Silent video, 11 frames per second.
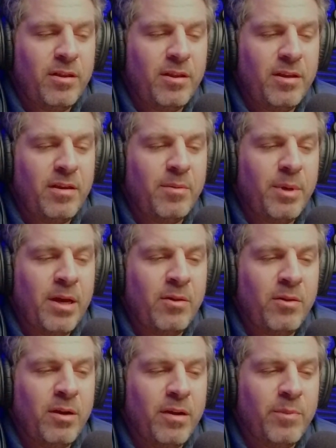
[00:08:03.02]
And thinking about how
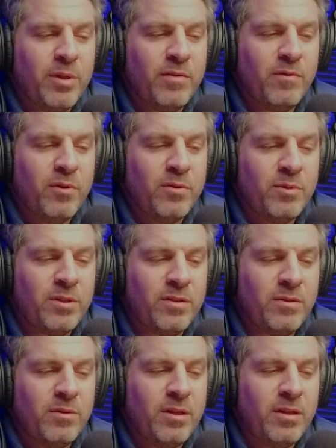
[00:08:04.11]
long I've been divorced, which is
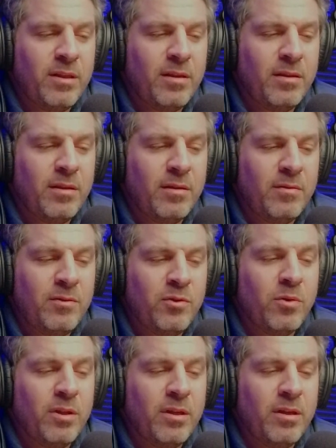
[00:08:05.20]
only
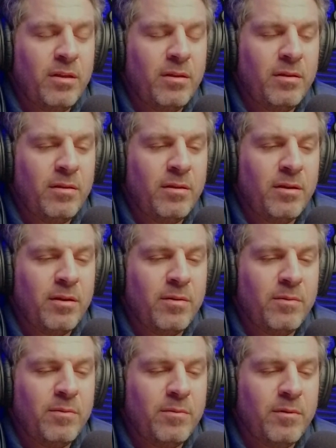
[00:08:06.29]
shortly,
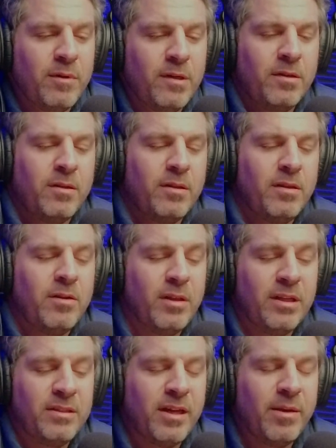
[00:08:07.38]
a little
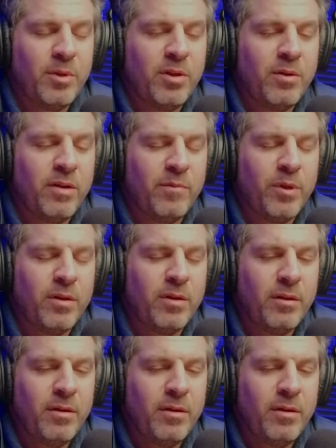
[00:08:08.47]
less time than you have been.